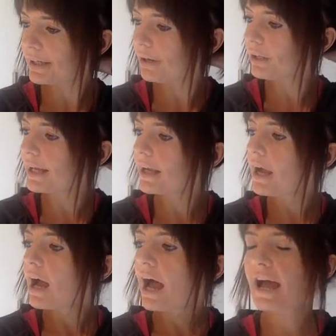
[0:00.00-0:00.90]
Like
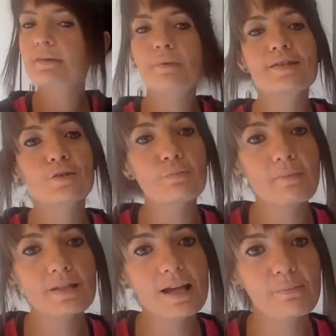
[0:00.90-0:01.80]
I'd messed up my
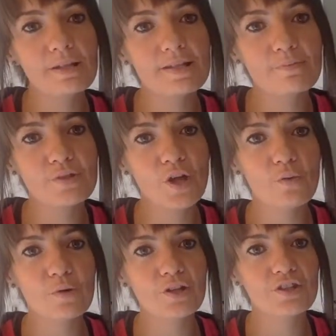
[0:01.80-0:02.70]
metabolism
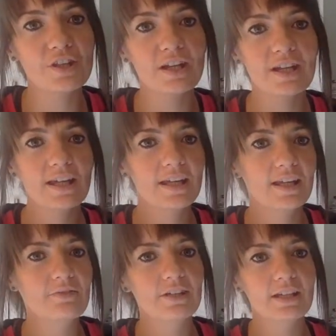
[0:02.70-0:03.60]
so much that
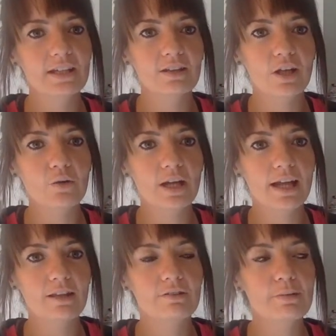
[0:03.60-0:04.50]
even eating low
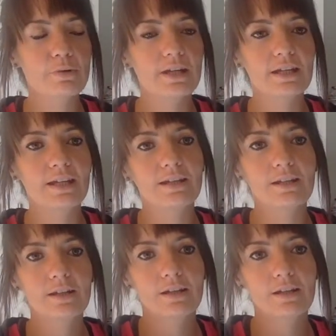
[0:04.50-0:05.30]
calorie but eating